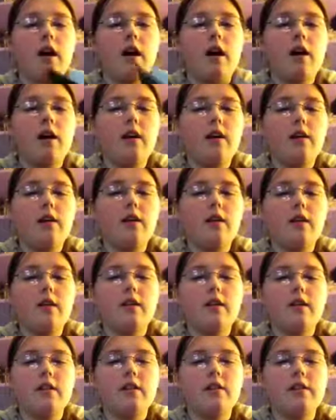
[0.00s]

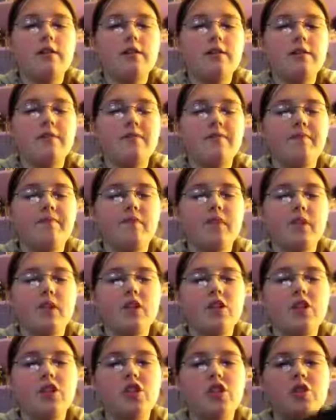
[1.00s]
Uh,
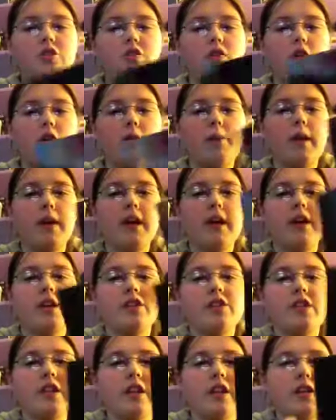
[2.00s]
and she wrote,
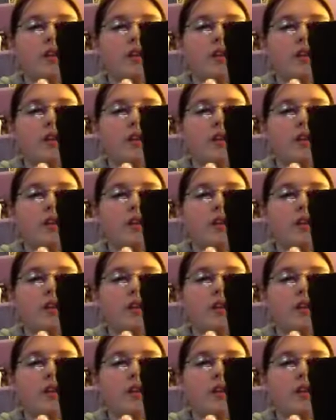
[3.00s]
Paige, thank